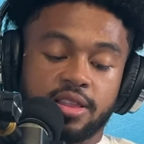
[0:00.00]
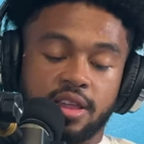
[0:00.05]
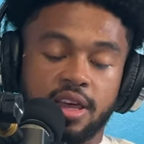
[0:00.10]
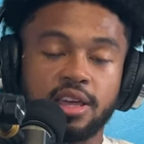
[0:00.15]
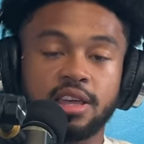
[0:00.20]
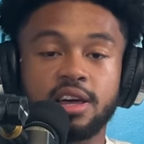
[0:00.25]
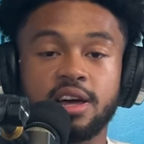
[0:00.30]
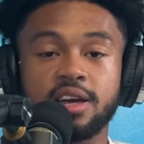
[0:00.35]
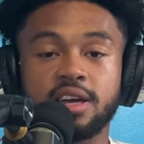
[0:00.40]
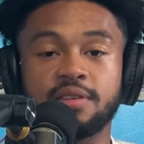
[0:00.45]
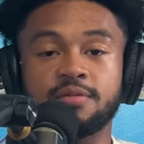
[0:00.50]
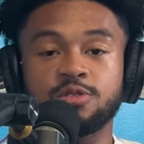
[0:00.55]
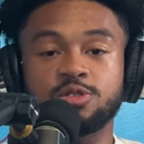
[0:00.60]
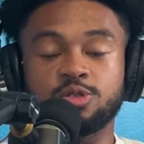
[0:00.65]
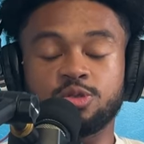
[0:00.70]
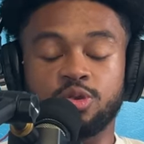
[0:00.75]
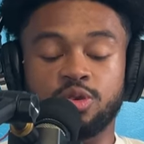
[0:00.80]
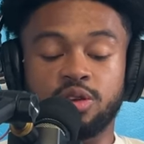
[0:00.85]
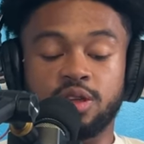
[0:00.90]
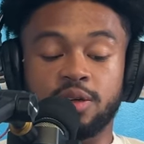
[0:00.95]
Thank y'all again for
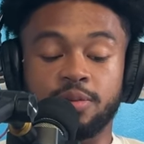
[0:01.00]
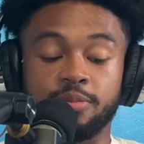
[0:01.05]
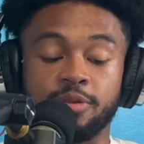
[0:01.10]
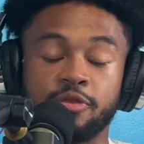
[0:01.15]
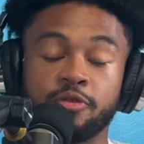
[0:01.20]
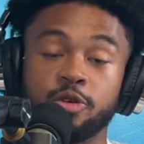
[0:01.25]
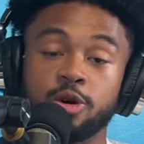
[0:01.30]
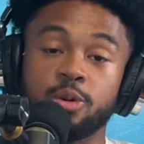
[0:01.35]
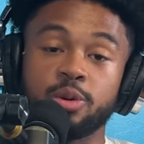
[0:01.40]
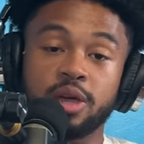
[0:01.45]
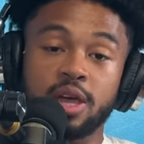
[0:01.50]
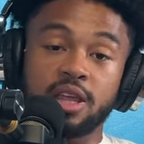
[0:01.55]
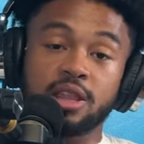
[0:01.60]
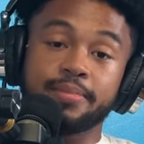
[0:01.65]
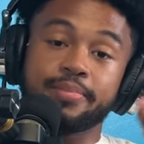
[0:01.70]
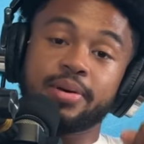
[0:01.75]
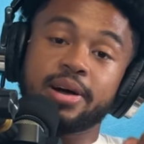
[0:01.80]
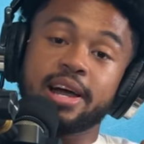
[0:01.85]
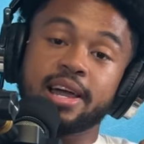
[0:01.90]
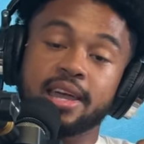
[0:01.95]
tuning in. Before we end
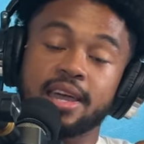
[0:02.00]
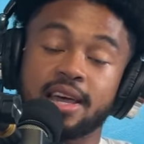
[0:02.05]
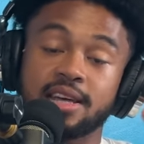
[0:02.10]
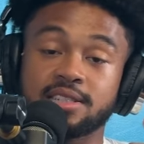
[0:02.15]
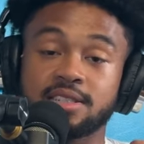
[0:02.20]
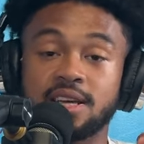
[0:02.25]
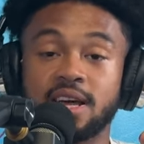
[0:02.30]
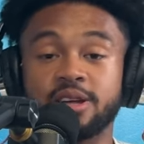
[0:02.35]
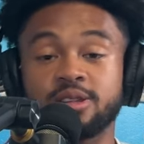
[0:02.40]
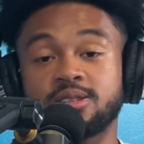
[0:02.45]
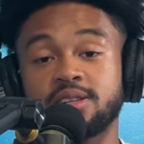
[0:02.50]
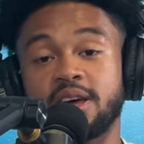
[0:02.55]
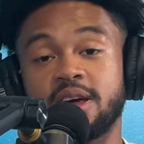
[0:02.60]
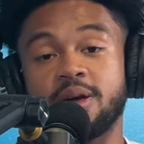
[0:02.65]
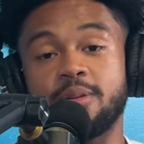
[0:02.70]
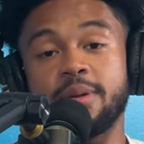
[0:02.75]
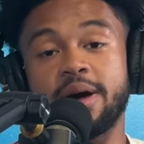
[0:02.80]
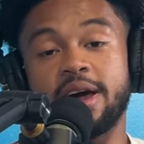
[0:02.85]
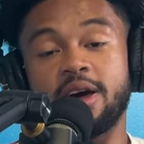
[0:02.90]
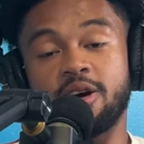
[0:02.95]
the podcast, shout out to
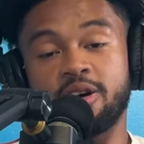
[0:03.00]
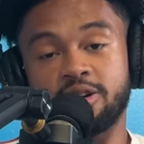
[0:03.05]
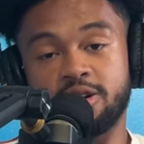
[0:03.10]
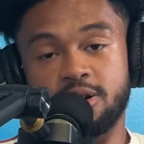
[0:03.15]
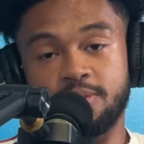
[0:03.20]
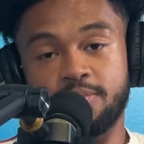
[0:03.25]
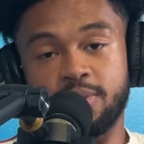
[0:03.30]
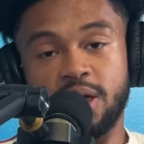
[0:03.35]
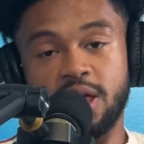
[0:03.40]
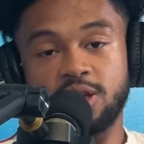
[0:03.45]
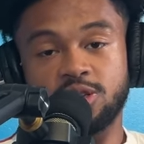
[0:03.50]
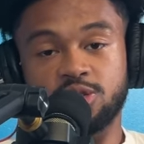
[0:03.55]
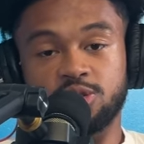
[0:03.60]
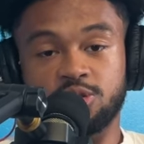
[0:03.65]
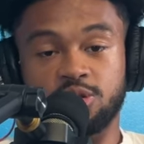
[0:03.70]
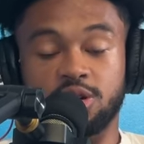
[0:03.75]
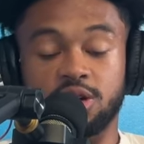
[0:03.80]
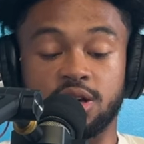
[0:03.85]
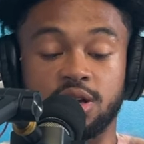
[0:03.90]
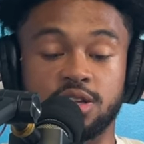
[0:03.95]
everybody on our
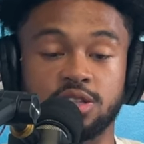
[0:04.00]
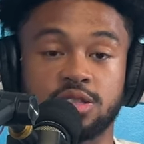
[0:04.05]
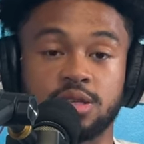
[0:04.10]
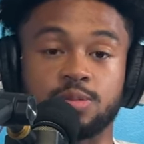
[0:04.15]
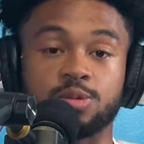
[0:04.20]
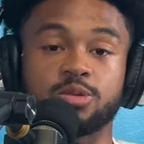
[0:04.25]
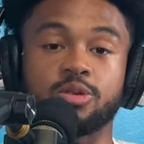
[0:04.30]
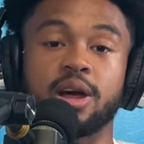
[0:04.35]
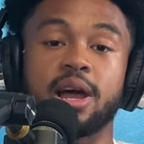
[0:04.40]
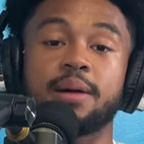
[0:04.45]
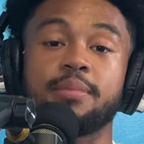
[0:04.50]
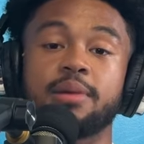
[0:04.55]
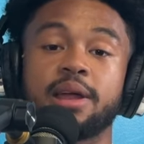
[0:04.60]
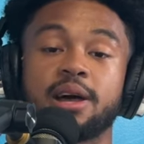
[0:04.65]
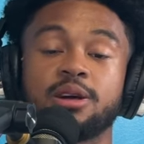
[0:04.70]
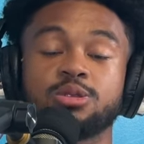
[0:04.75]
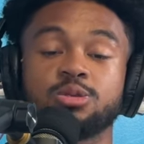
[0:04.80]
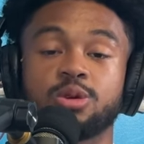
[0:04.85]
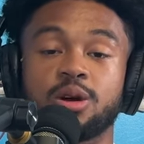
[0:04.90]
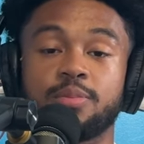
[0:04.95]
Patreon. Subscribe
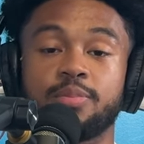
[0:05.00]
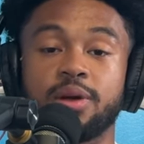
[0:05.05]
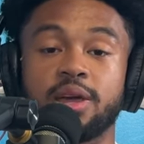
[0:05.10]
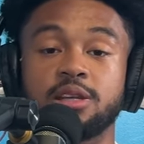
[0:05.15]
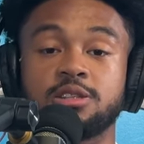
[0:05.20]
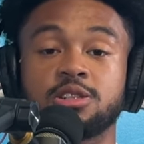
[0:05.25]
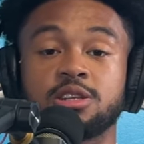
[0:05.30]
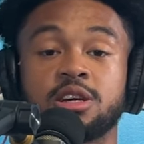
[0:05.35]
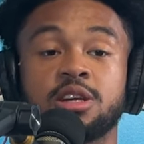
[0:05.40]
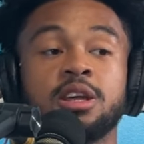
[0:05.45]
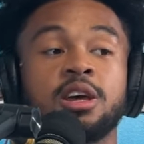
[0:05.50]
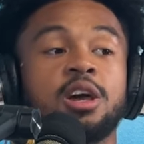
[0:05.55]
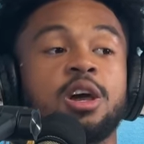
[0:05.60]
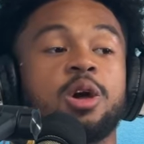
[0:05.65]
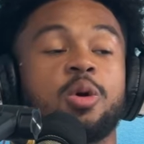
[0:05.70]
now to our Patreon.